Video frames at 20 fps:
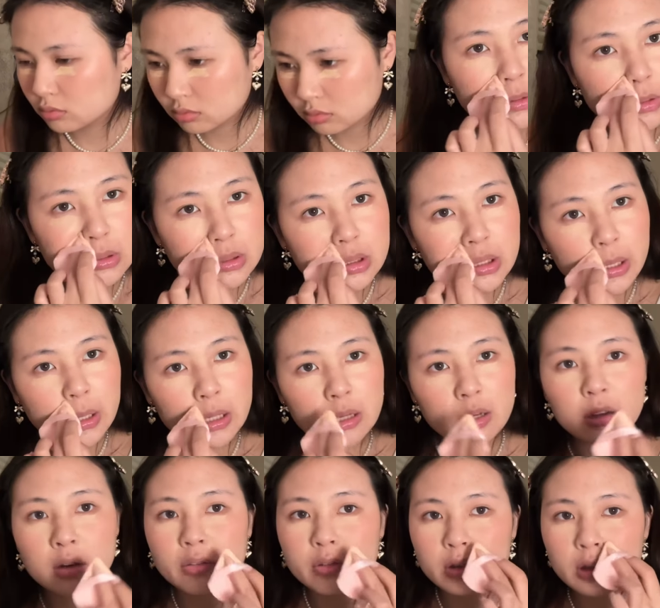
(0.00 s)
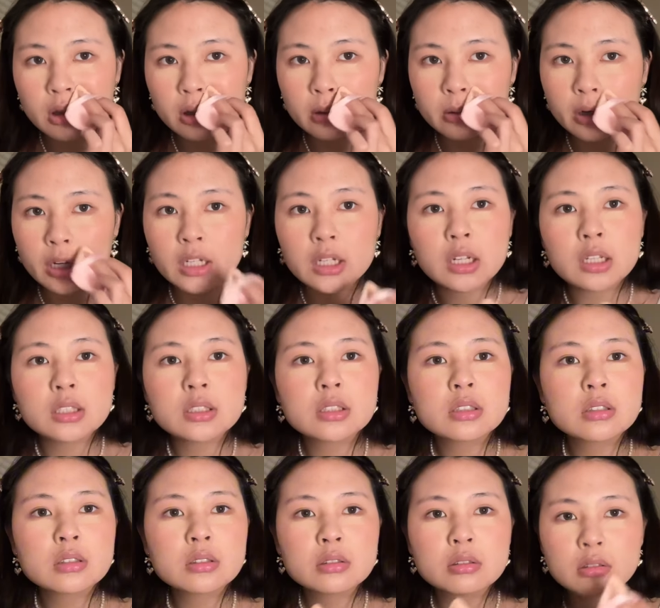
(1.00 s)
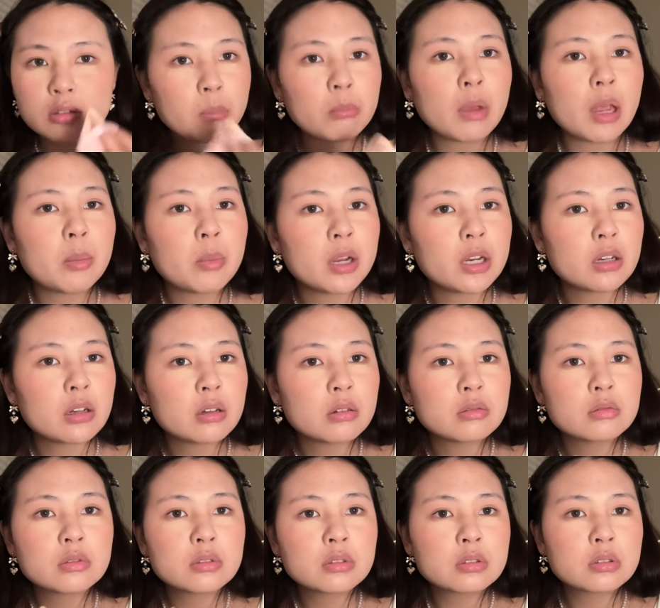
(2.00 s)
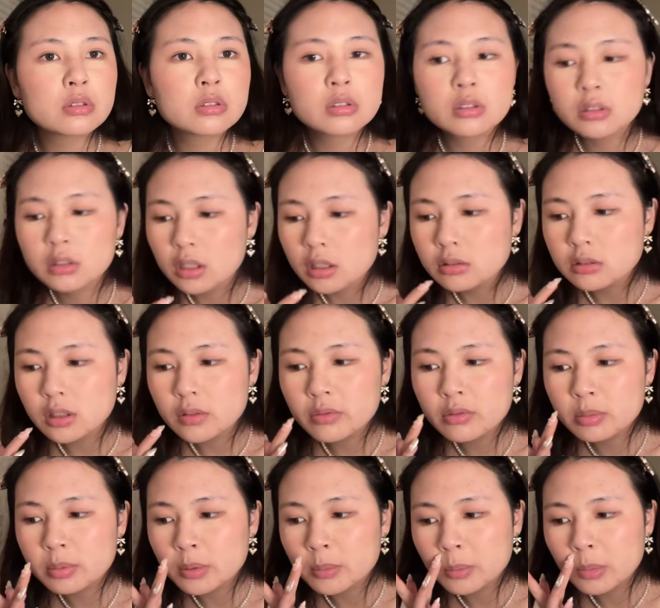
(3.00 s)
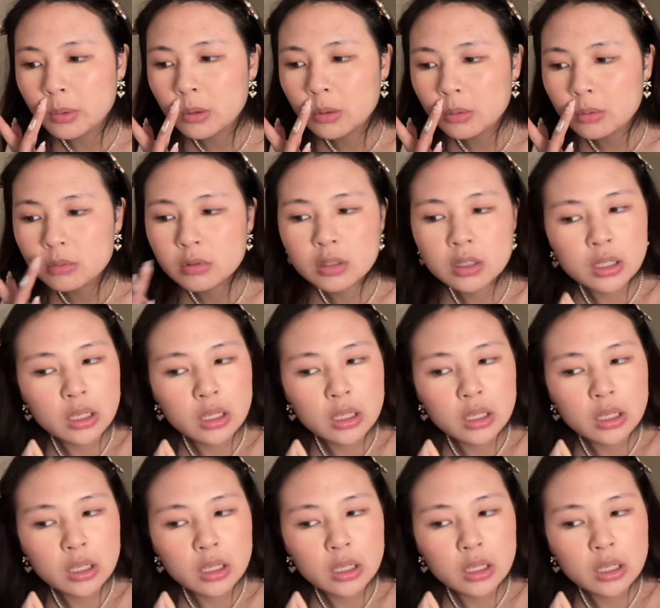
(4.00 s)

Just like cover the redness by my nose. I also have a pimple.